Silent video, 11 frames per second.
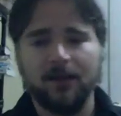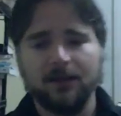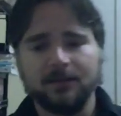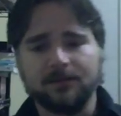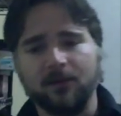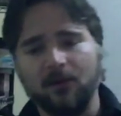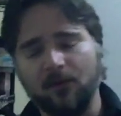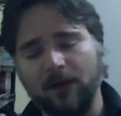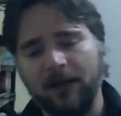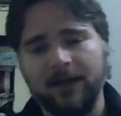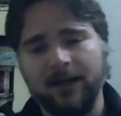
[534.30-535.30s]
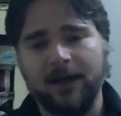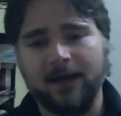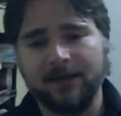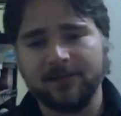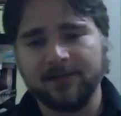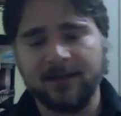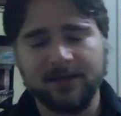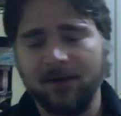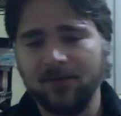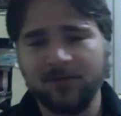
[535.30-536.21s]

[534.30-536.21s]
So I decide, I